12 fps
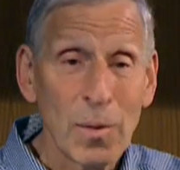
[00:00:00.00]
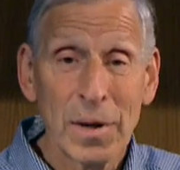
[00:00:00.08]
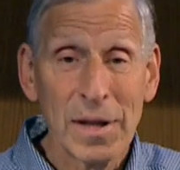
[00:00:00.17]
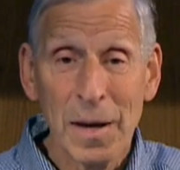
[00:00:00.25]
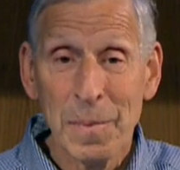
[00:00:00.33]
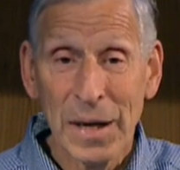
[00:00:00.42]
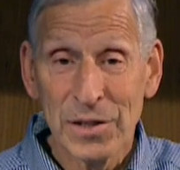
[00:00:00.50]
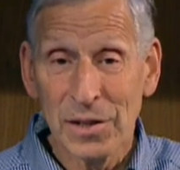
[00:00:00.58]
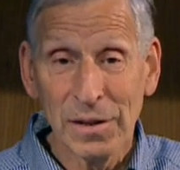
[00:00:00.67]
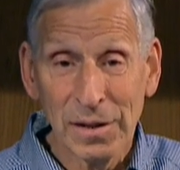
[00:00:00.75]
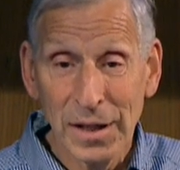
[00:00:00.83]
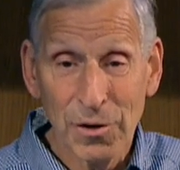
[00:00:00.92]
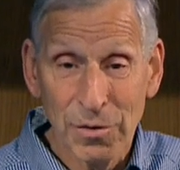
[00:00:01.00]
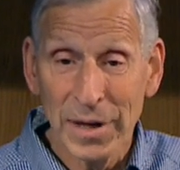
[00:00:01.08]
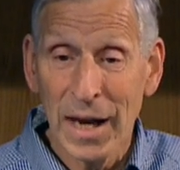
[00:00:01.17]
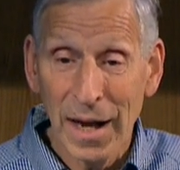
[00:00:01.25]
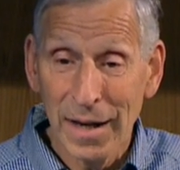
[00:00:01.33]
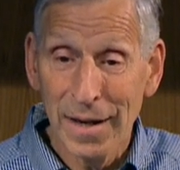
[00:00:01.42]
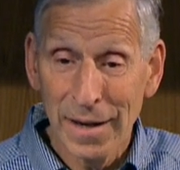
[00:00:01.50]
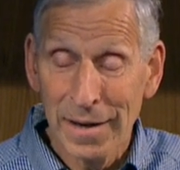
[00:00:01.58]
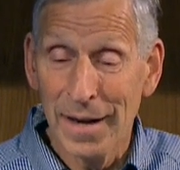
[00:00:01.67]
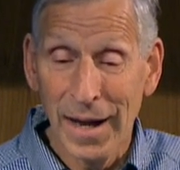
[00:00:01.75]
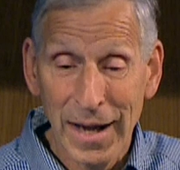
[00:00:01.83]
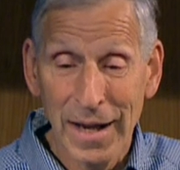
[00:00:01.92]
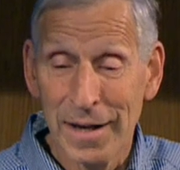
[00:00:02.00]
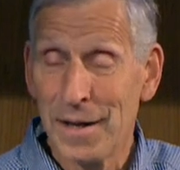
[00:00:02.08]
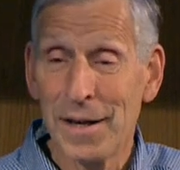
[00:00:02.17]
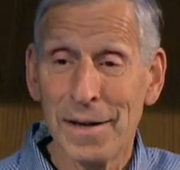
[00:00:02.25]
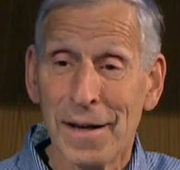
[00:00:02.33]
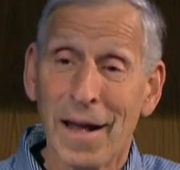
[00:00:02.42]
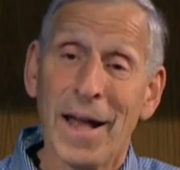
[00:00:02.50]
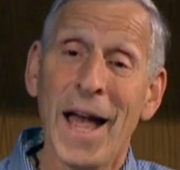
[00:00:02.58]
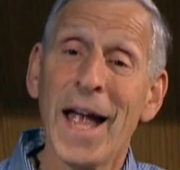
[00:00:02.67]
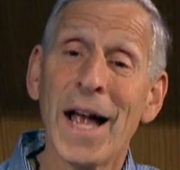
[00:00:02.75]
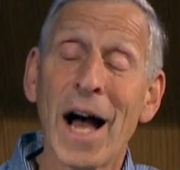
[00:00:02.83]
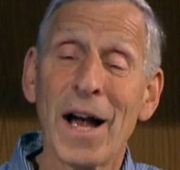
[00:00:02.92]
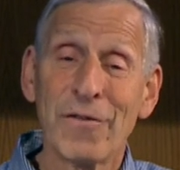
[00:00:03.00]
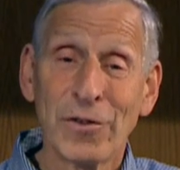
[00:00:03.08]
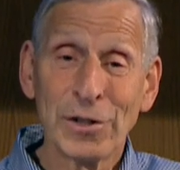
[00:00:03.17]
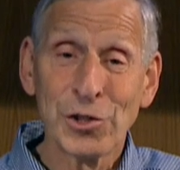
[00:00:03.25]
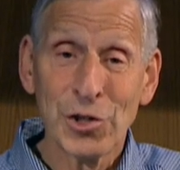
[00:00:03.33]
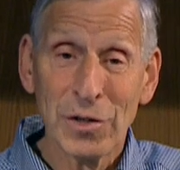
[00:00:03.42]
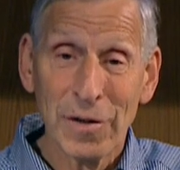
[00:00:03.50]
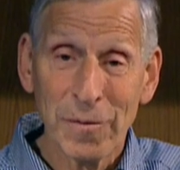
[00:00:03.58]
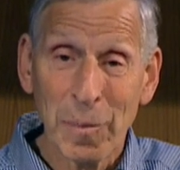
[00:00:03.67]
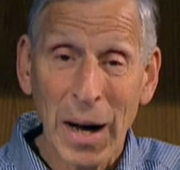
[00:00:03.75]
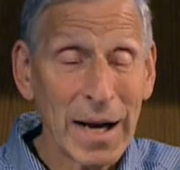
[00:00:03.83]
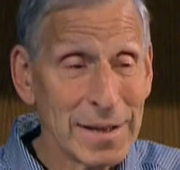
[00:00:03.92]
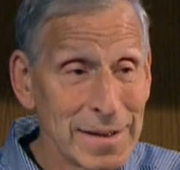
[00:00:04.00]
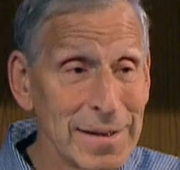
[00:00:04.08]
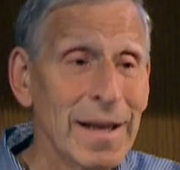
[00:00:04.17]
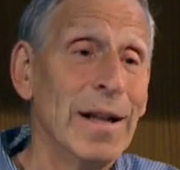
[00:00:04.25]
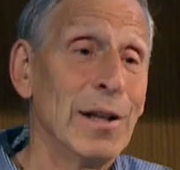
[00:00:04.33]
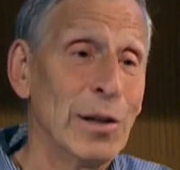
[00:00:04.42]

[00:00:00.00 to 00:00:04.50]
where they basically created an AI version of Biden,